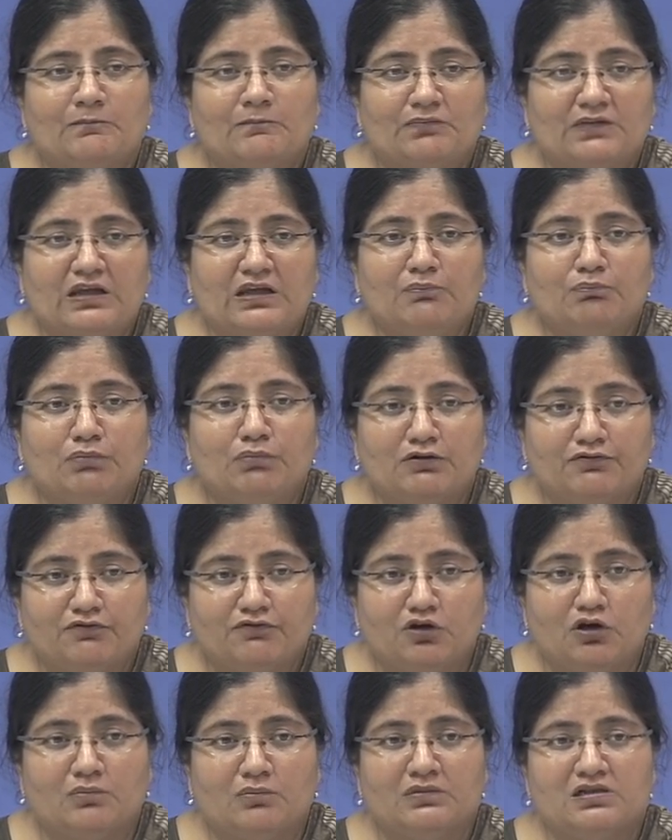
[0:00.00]
the
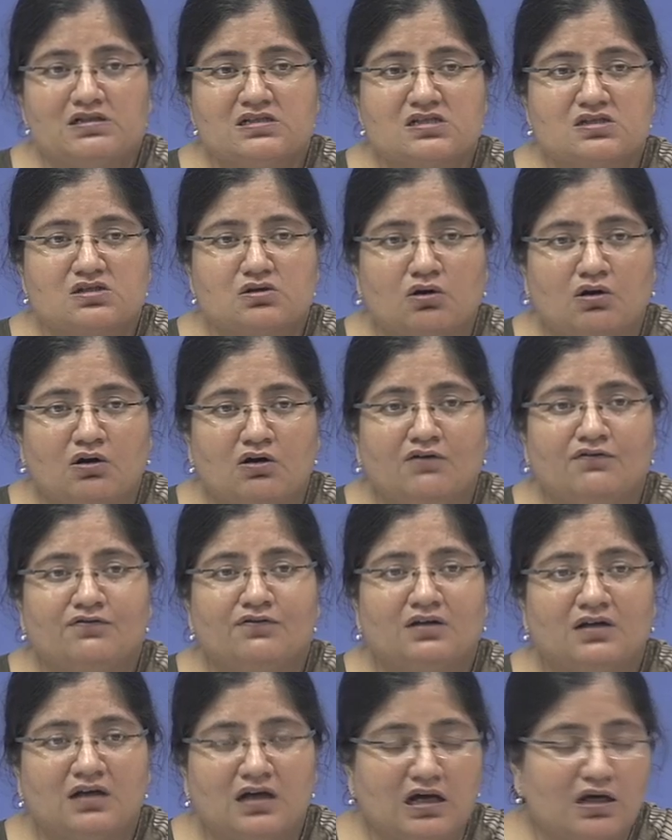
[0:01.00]
performance of
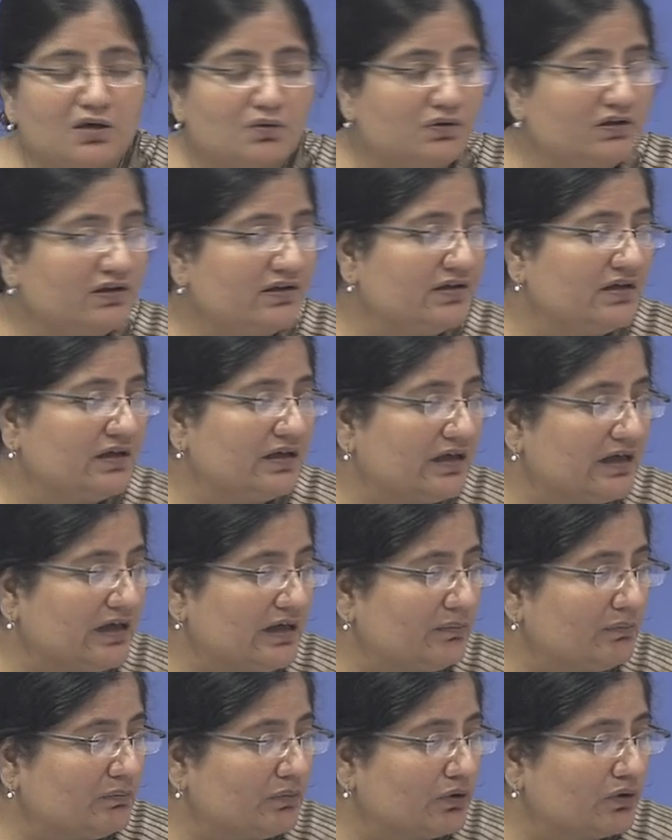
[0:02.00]
our
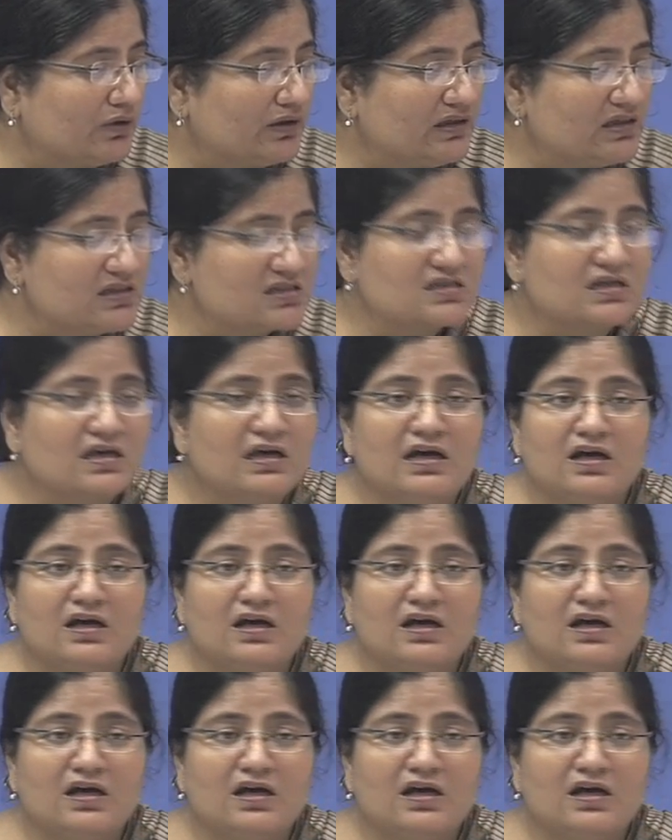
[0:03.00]
employees